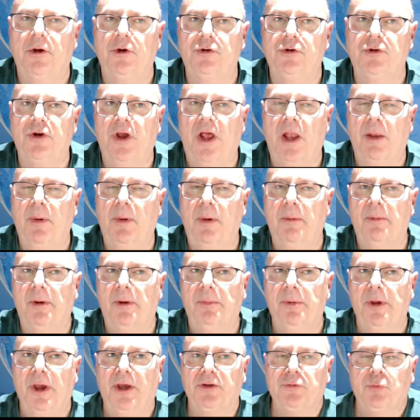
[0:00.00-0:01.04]
Here's your Alabama
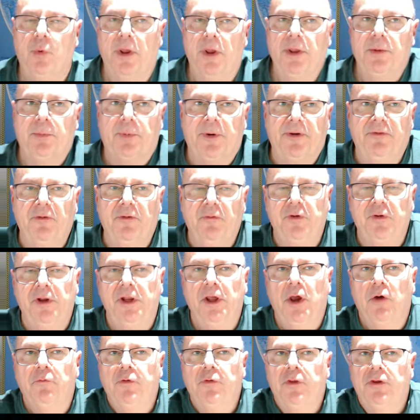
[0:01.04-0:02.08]
WX weather briefing
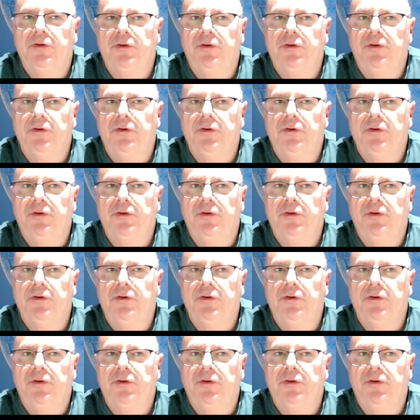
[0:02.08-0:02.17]
video for